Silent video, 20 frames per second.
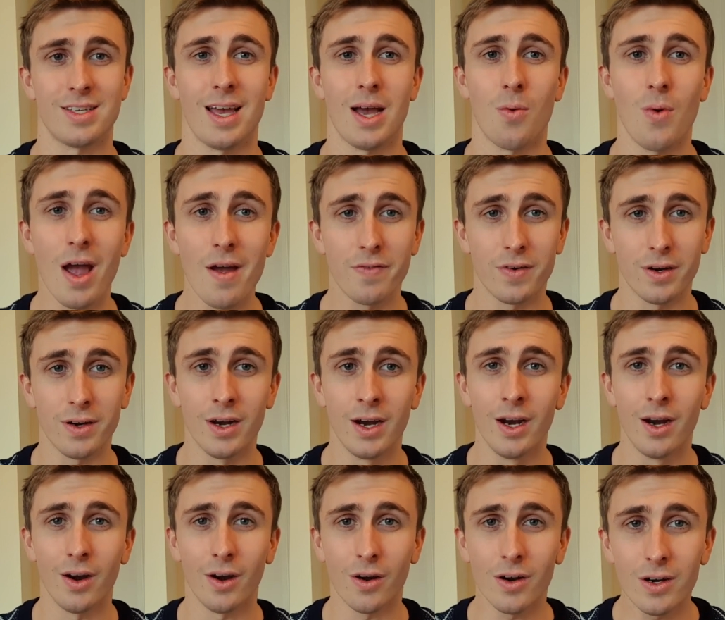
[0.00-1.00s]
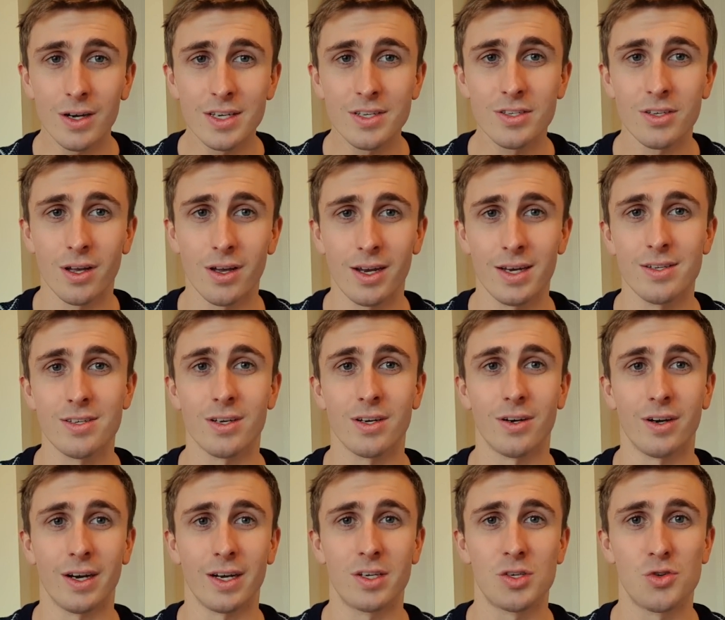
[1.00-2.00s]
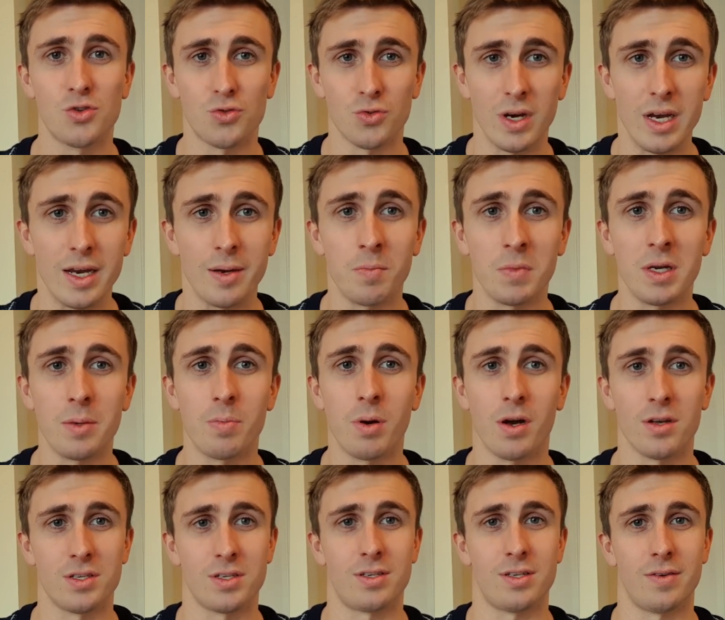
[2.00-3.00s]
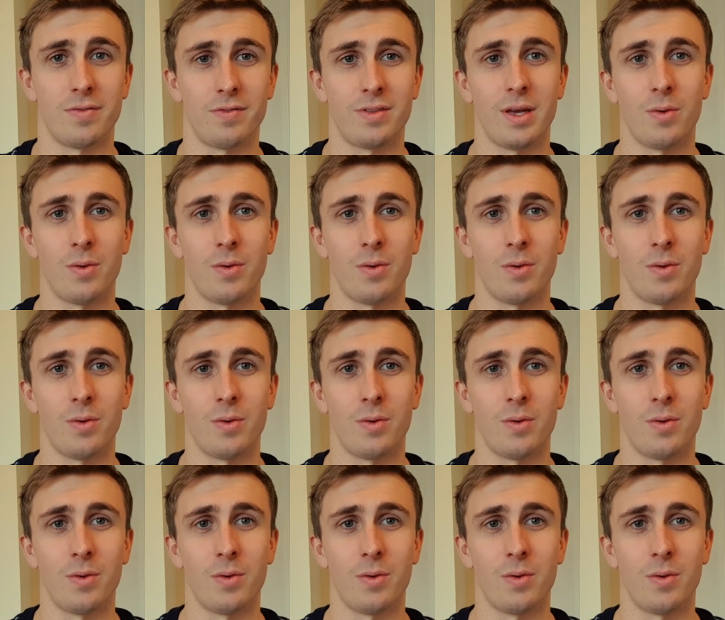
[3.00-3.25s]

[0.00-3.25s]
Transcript: However, early signs are extremely positive.